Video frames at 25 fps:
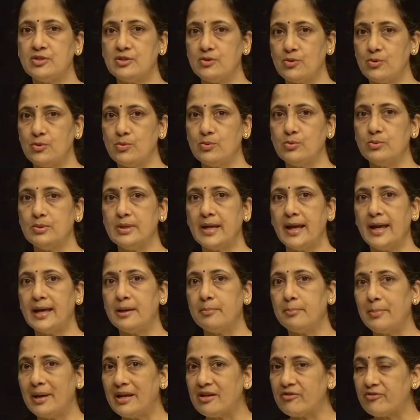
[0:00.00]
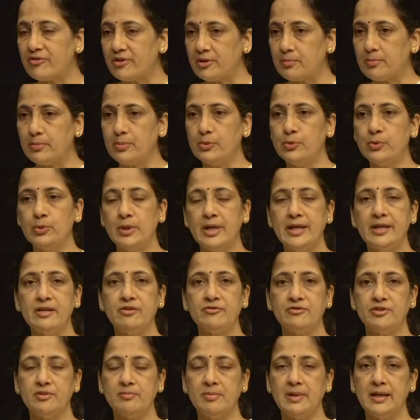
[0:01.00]
tone and peripheral pooling
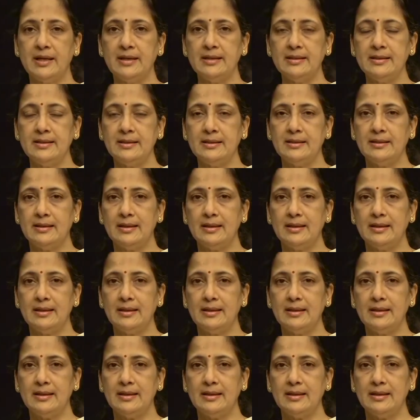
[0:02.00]
of the blood.